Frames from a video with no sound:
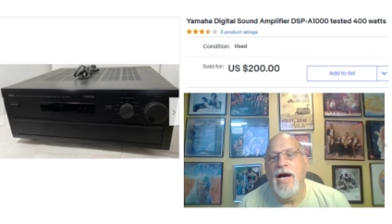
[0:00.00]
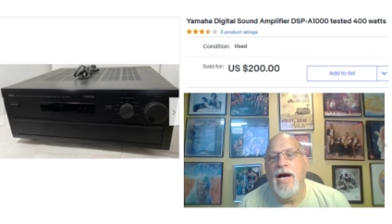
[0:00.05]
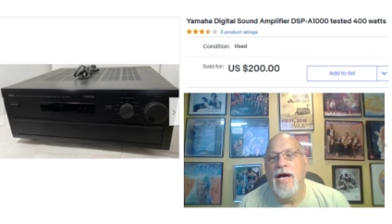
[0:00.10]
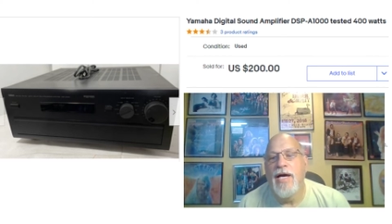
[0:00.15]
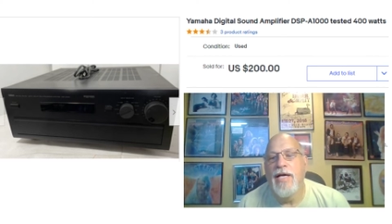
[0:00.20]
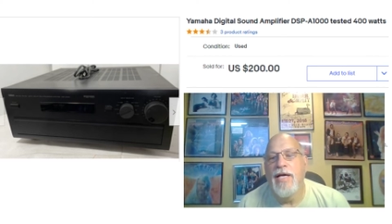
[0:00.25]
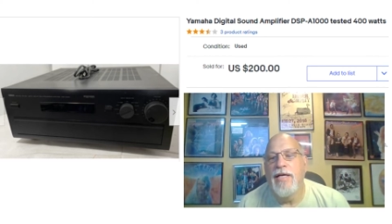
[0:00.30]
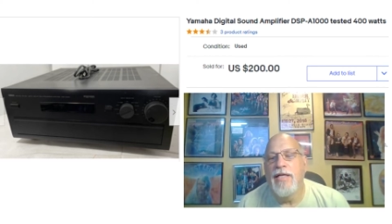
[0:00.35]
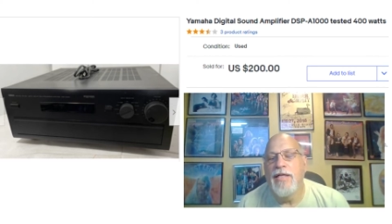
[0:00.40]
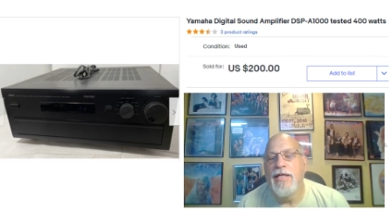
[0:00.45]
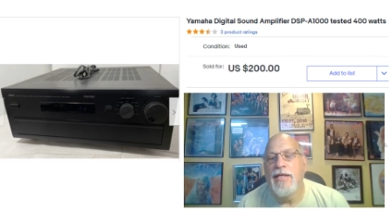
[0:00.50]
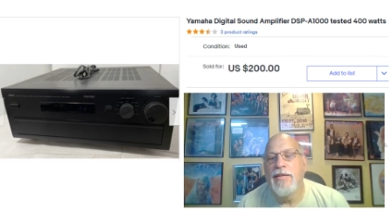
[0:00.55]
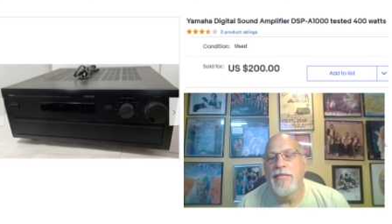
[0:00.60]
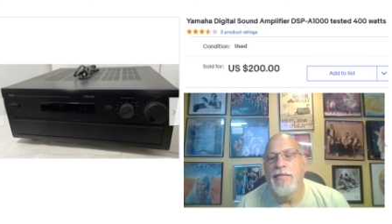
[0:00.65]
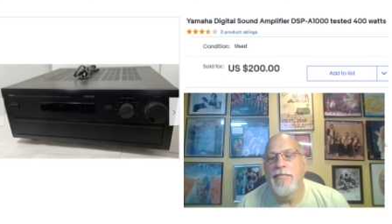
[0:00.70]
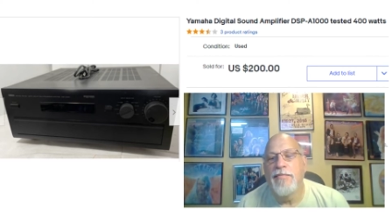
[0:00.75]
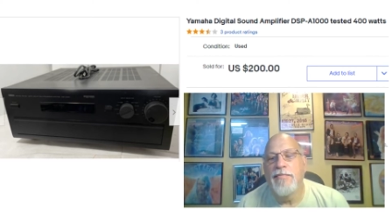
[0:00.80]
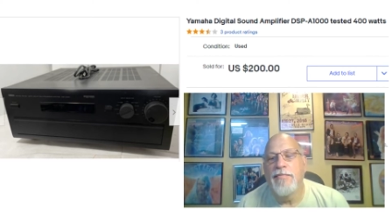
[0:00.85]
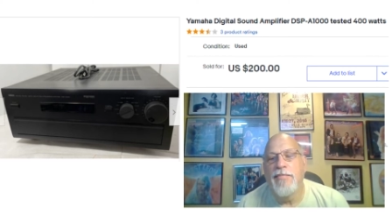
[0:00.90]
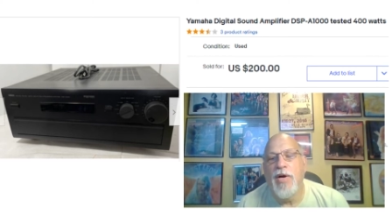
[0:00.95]

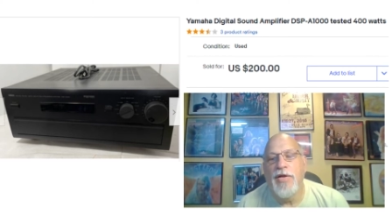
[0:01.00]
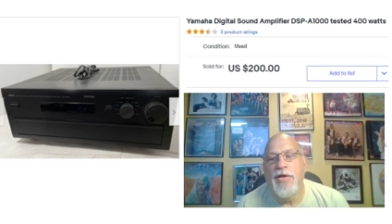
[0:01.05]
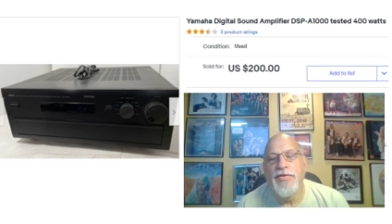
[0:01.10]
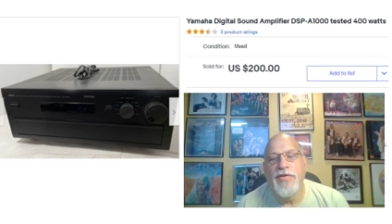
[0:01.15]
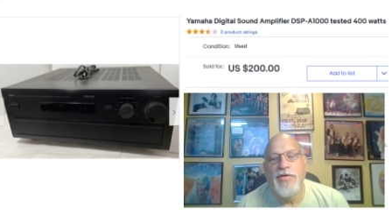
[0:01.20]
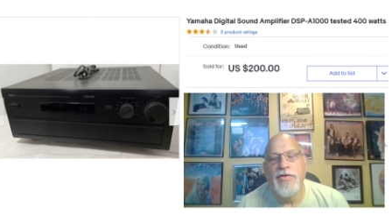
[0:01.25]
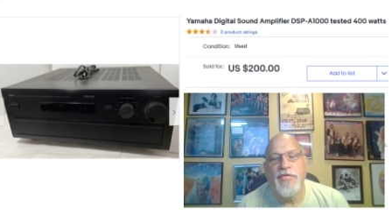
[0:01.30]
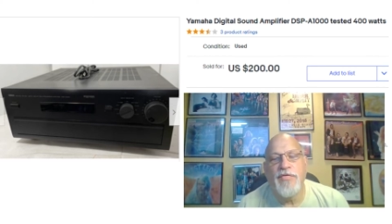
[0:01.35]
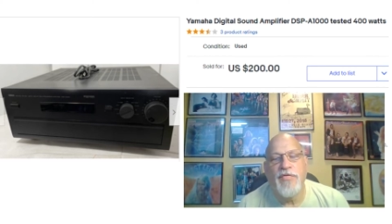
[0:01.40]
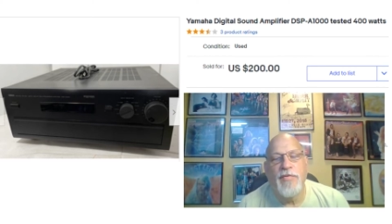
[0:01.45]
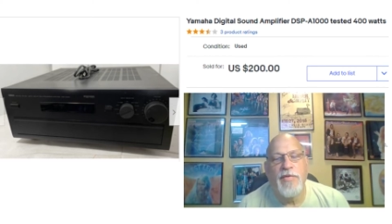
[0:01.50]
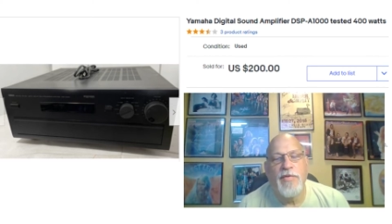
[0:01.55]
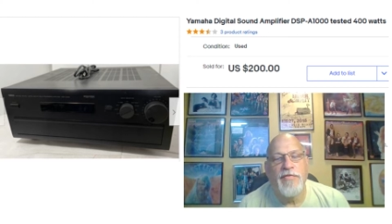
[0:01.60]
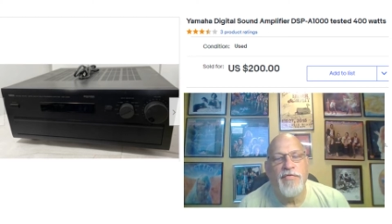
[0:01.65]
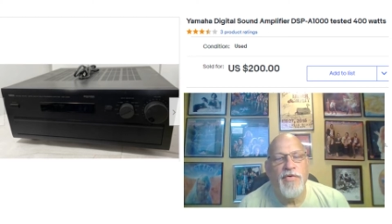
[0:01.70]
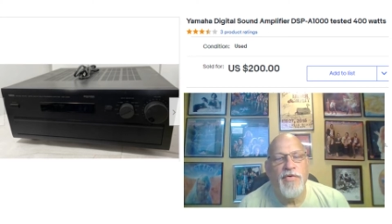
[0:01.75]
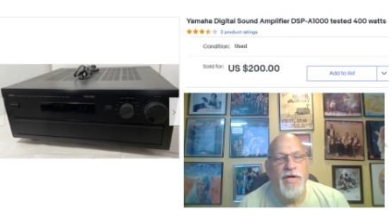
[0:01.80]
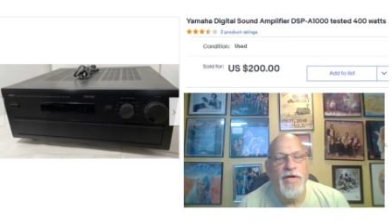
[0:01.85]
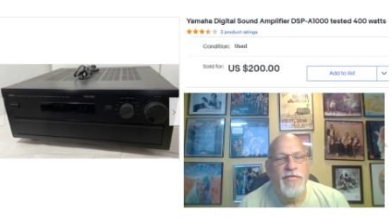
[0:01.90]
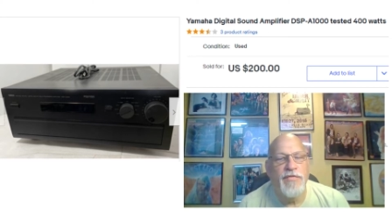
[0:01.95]
I bought this from
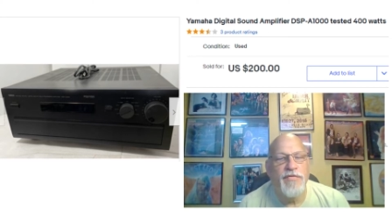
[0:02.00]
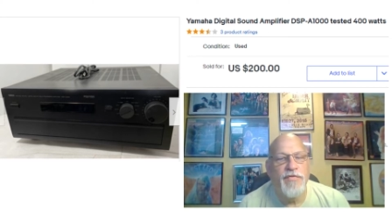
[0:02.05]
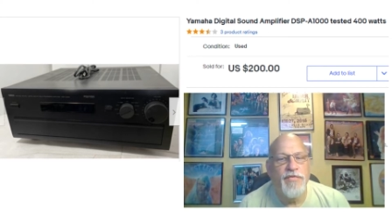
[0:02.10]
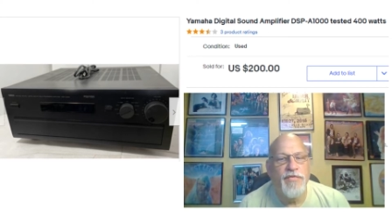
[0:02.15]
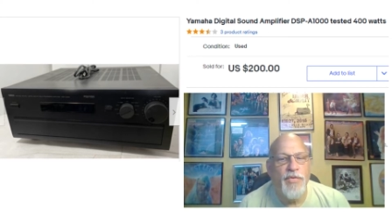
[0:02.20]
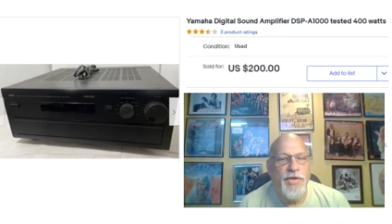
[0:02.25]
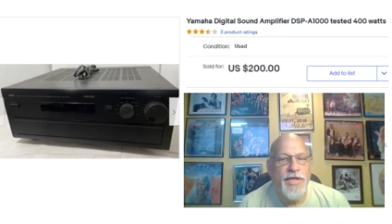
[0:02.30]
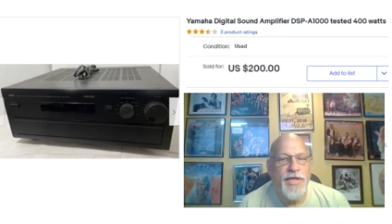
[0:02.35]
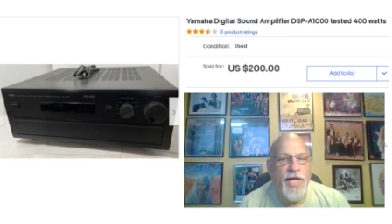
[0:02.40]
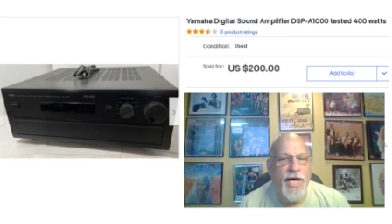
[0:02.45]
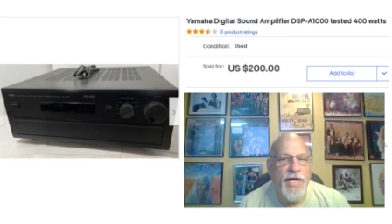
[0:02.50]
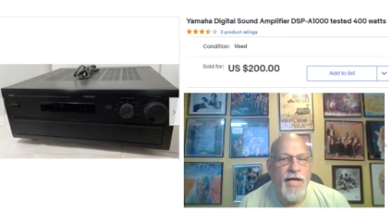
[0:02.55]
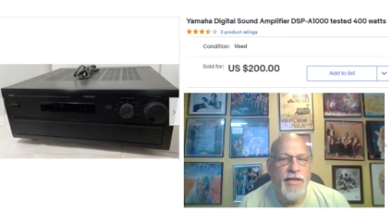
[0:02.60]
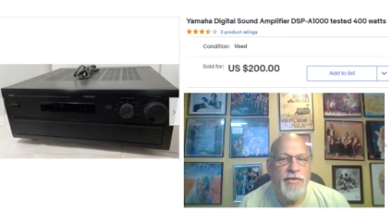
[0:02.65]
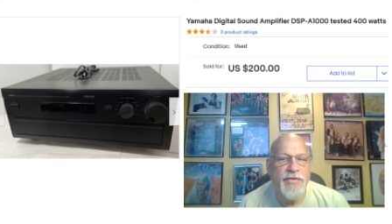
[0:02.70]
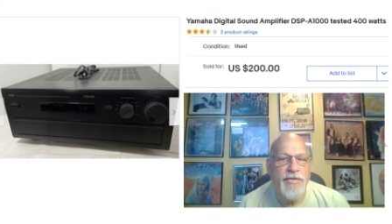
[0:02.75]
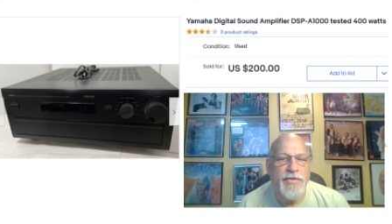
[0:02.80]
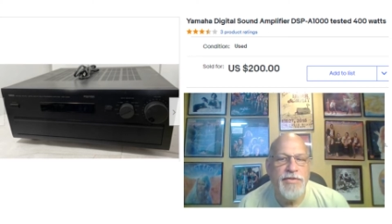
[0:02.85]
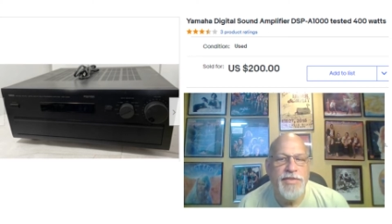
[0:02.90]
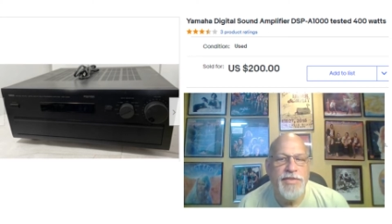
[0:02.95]
a friend for
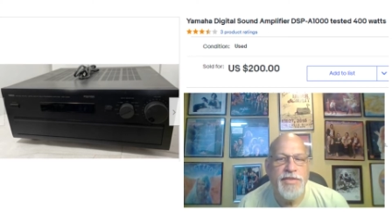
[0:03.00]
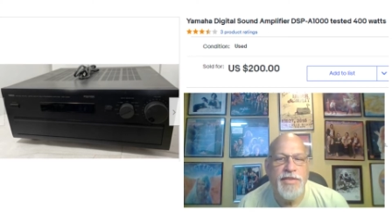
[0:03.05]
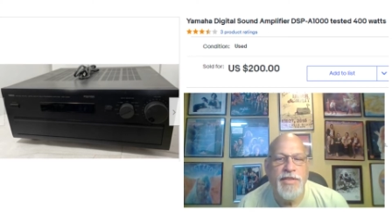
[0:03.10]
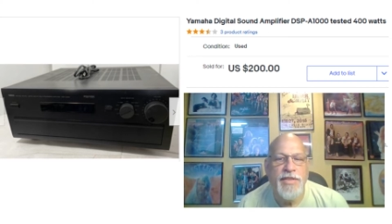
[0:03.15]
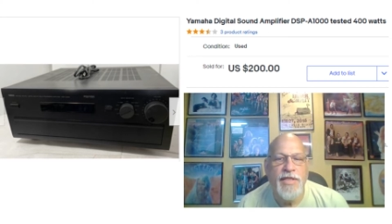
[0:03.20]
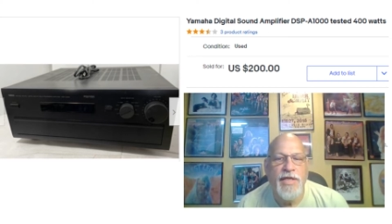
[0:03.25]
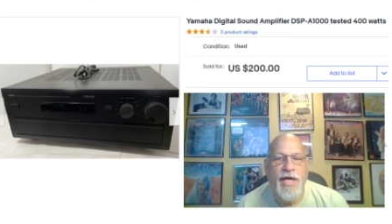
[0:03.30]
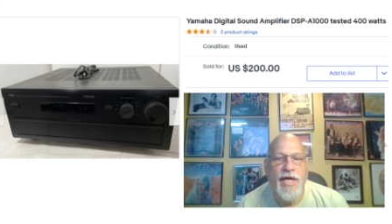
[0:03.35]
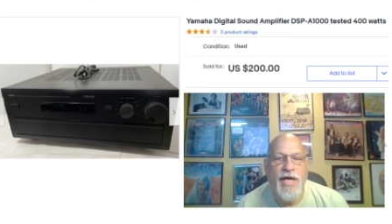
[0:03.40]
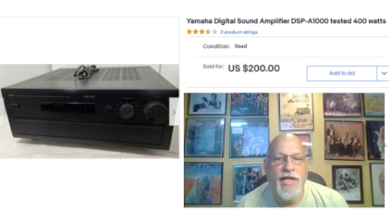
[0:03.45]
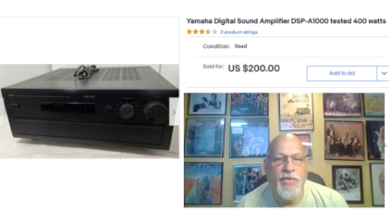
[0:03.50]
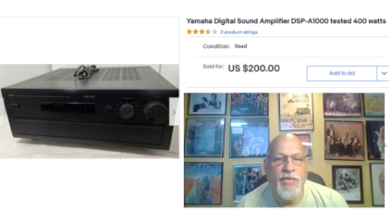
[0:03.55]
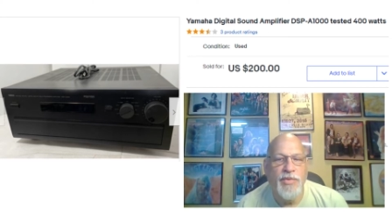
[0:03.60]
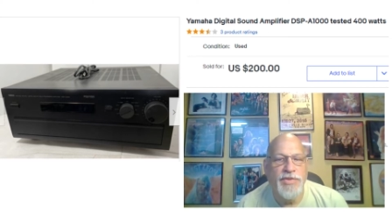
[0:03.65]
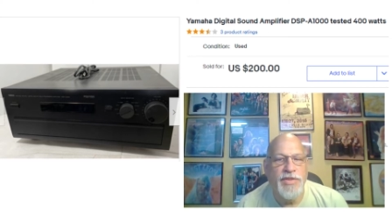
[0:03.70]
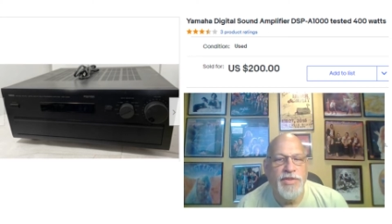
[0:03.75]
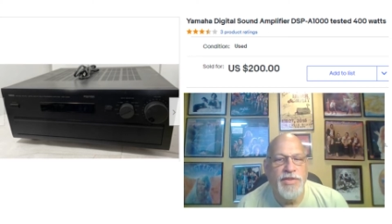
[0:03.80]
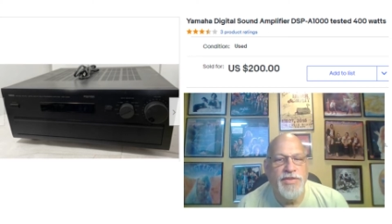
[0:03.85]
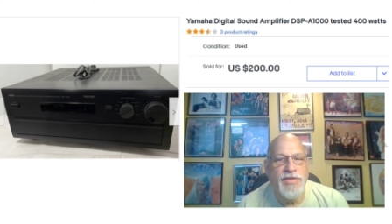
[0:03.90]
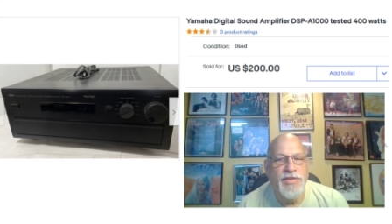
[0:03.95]
$40, and
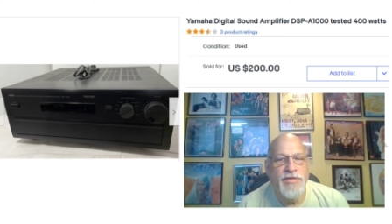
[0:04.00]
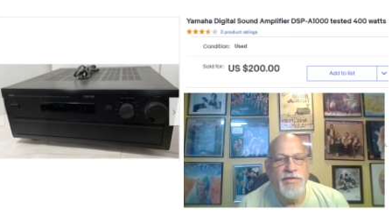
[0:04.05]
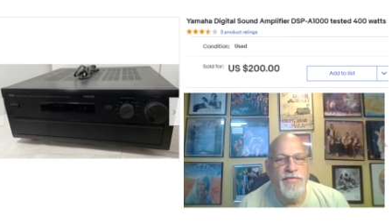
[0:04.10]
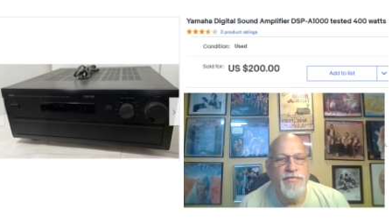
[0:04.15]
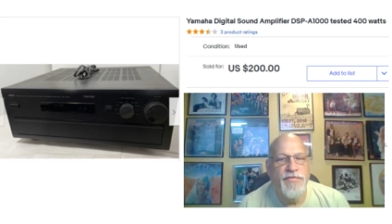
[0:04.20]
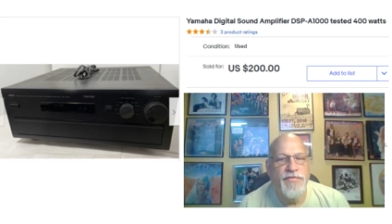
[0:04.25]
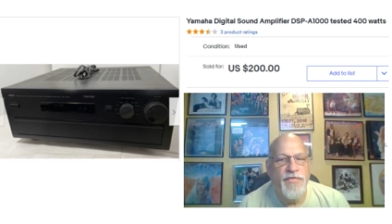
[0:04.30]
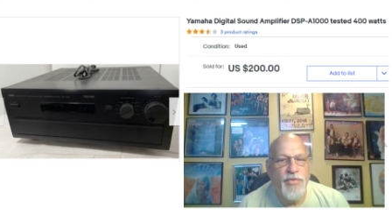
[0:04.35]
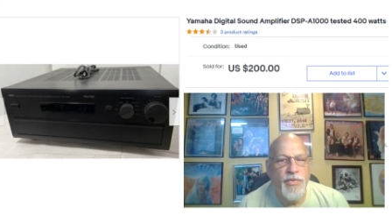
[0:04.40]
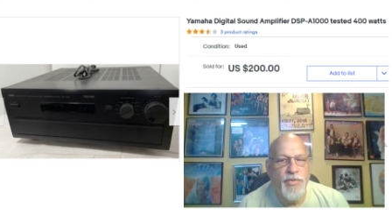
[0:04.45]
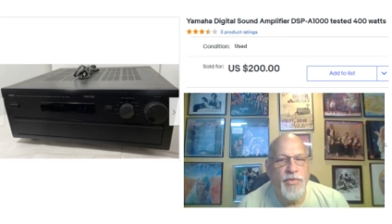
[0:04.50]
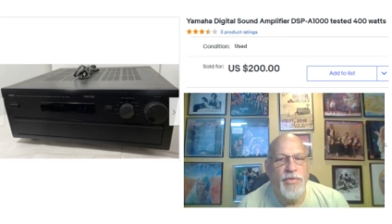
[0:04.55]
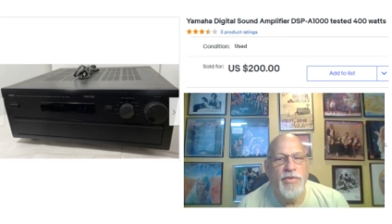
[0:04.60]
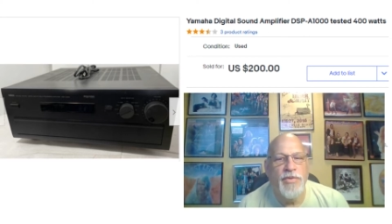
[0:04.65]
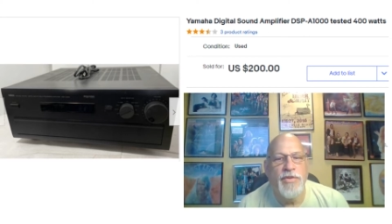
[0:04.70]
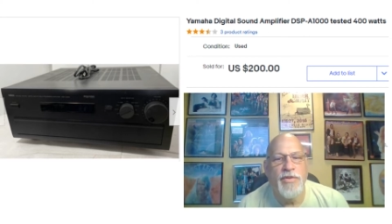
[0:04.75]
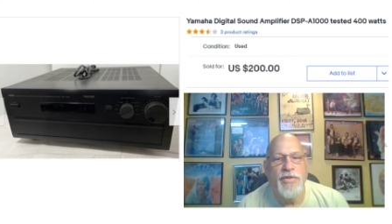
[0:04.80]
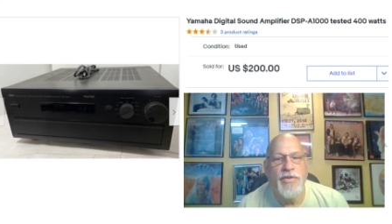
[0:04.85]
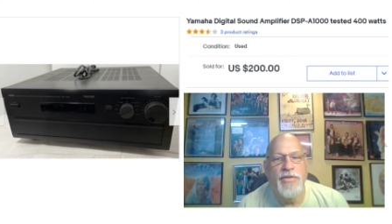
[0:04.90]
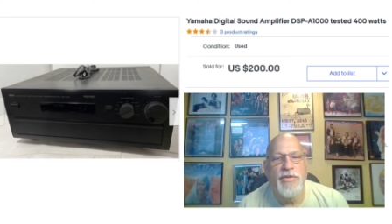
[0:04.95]
it was listed
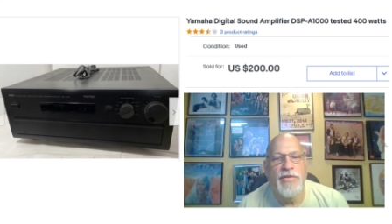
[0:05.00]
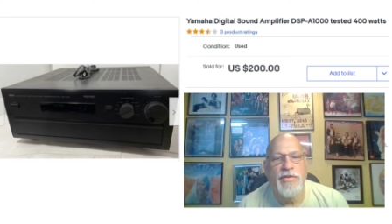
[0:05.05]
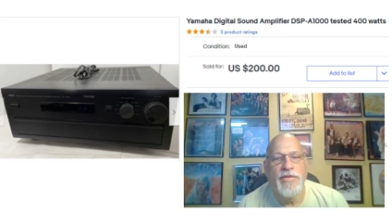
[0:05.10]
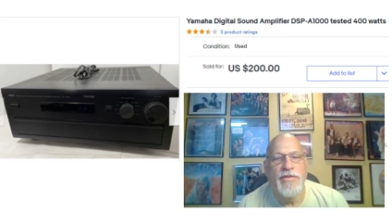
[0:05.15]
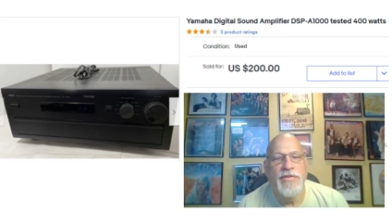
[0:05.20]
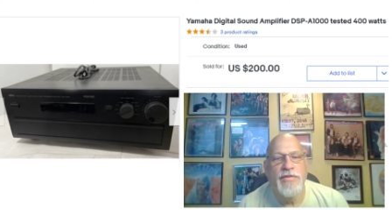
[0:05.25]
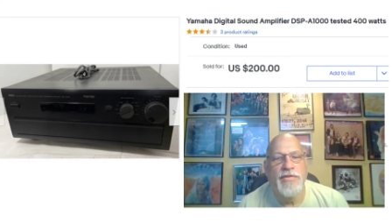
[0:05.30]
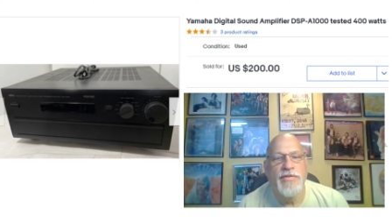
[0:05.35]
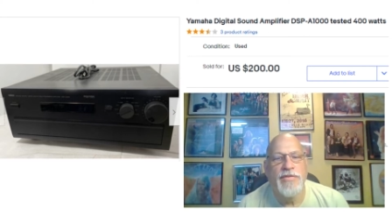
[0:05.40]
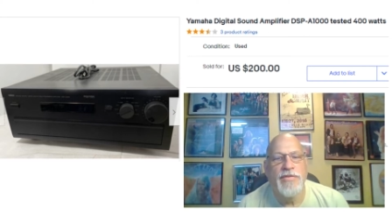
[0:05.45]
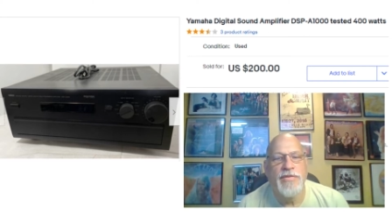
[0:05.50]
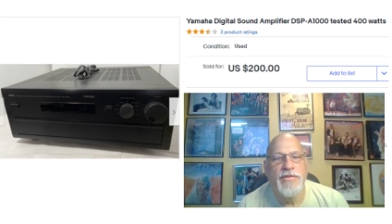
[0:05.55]
for